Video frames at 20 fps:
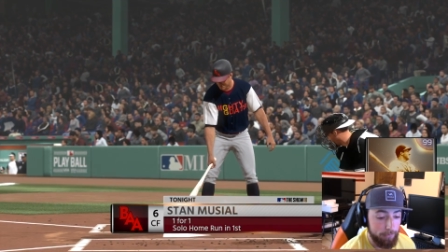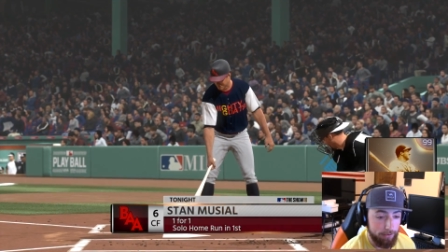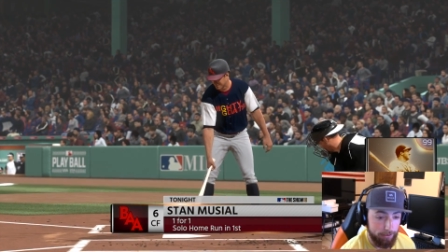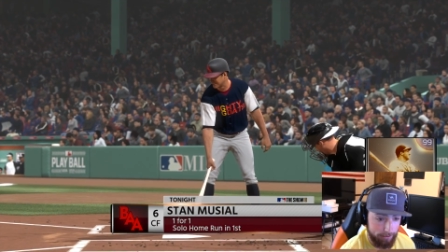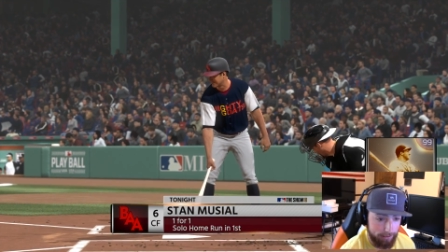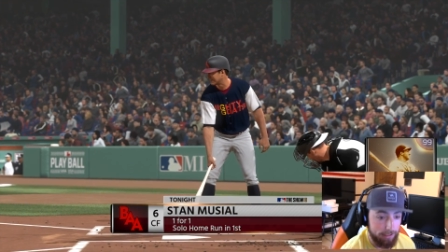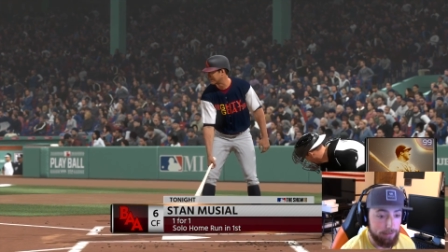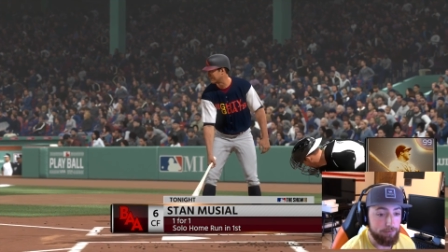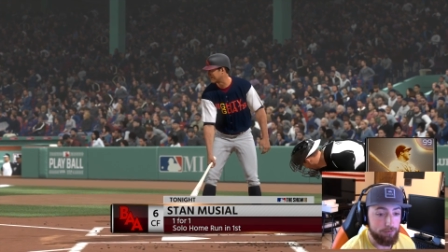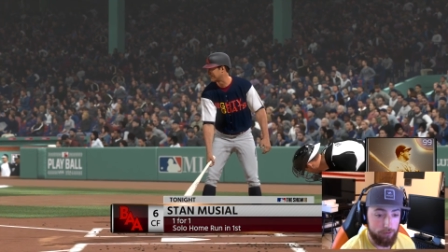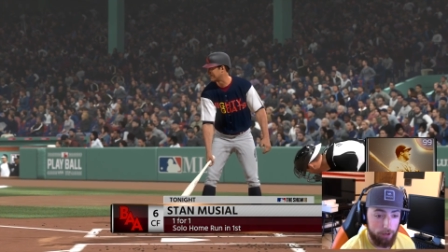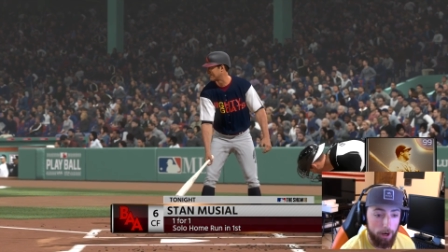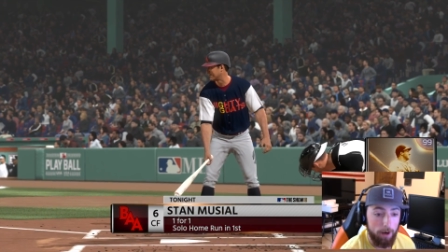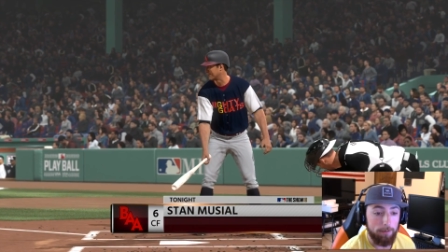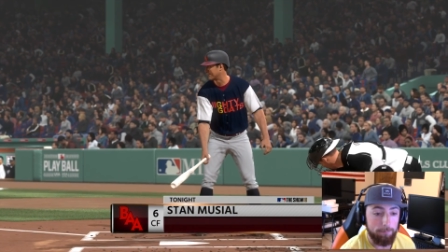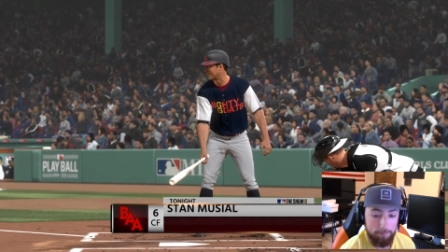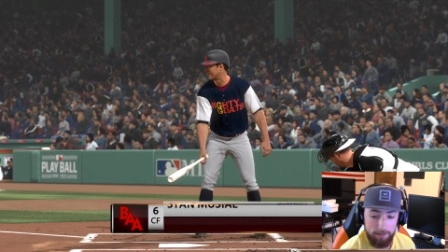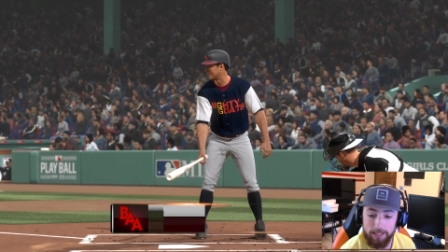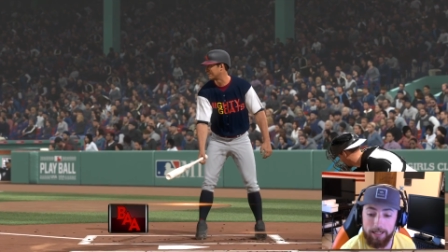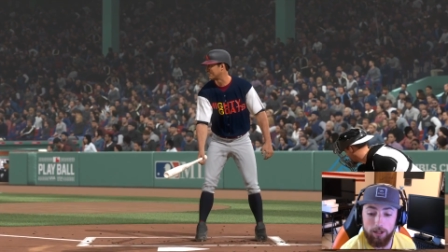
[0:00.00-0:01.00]
and you're going to
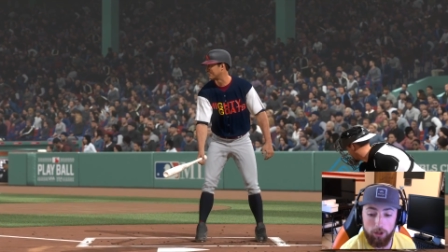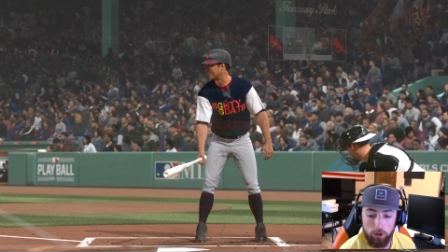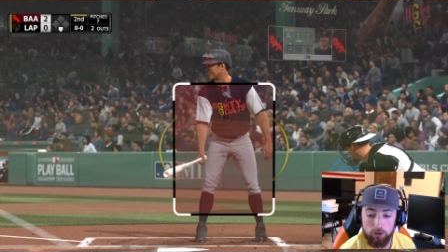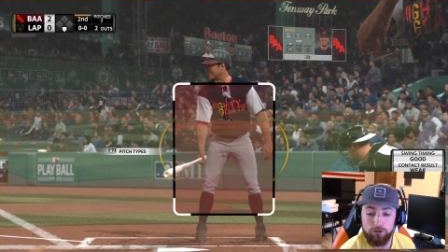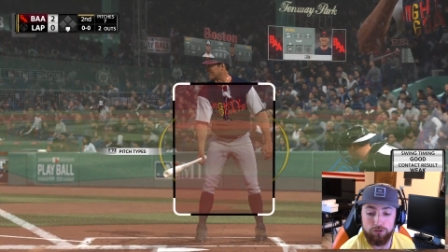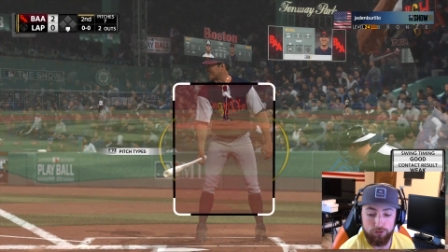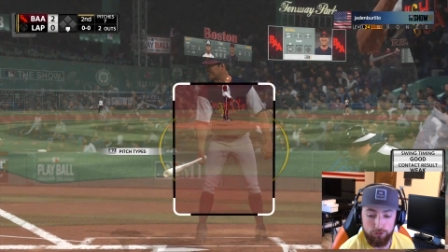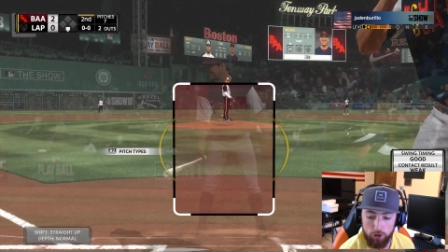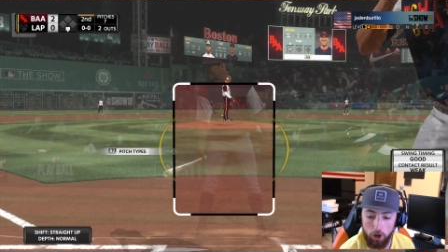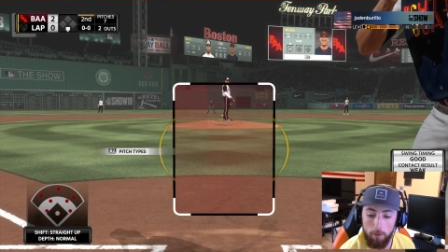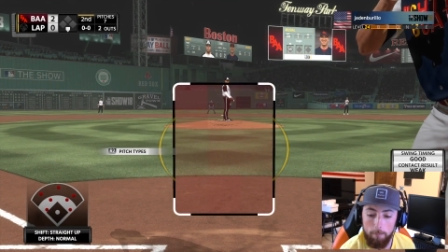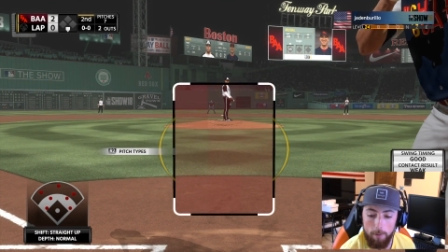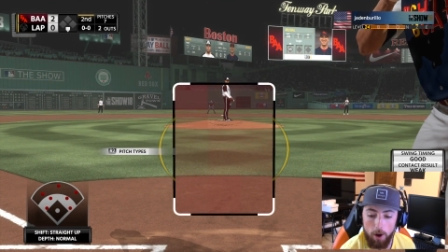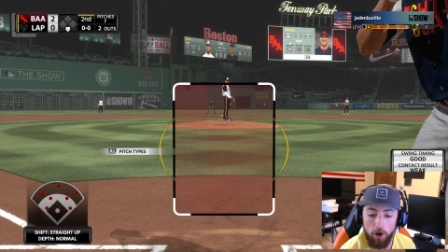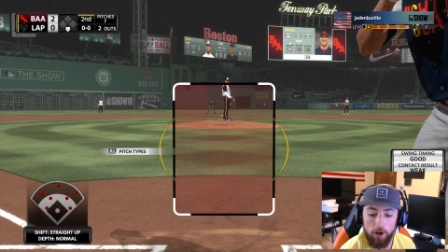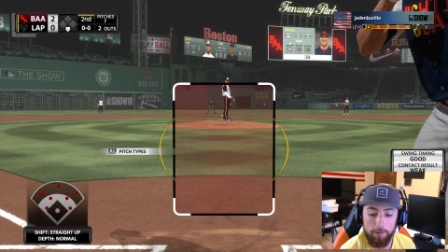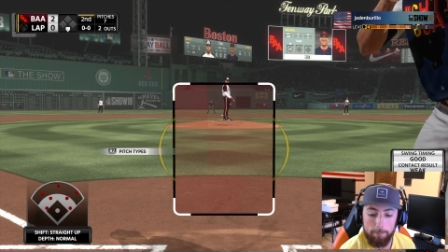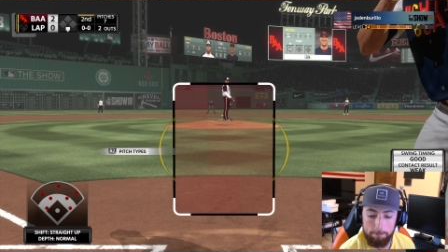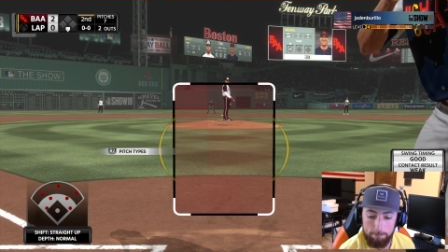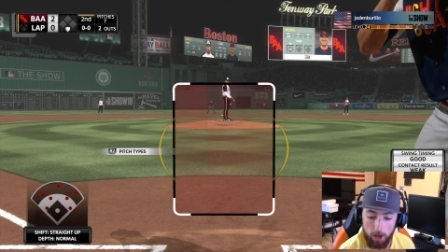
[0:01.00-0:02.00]
start being a little
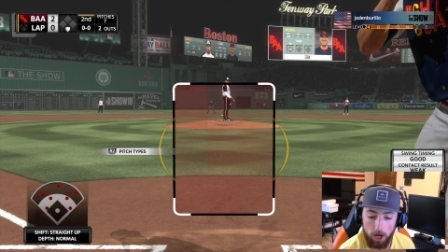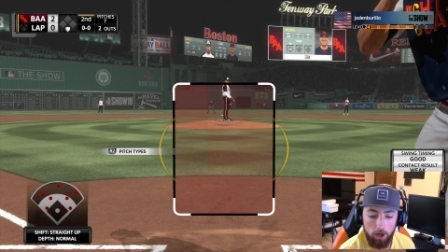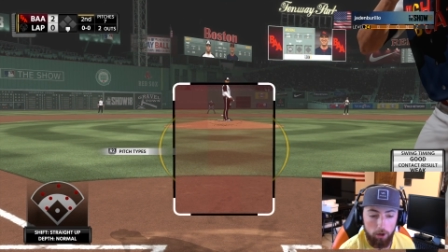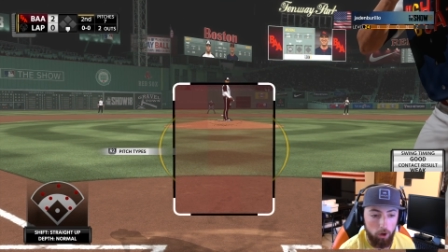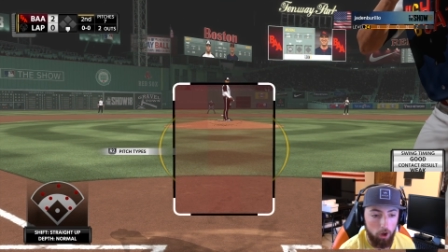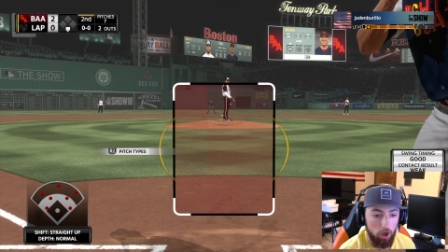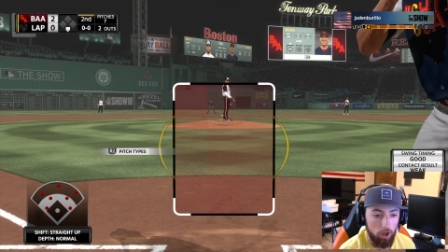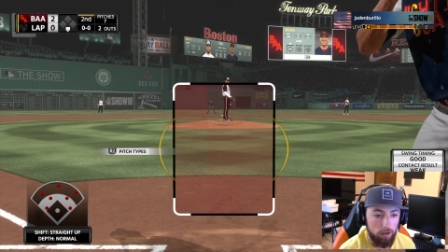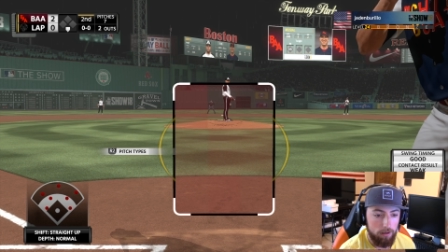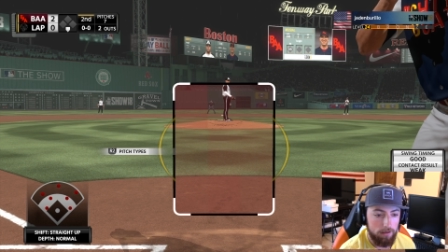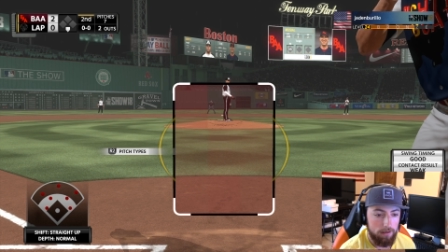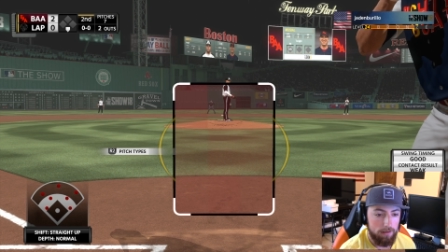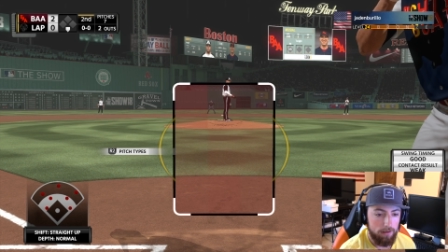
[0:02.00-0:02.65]
showboating butthole.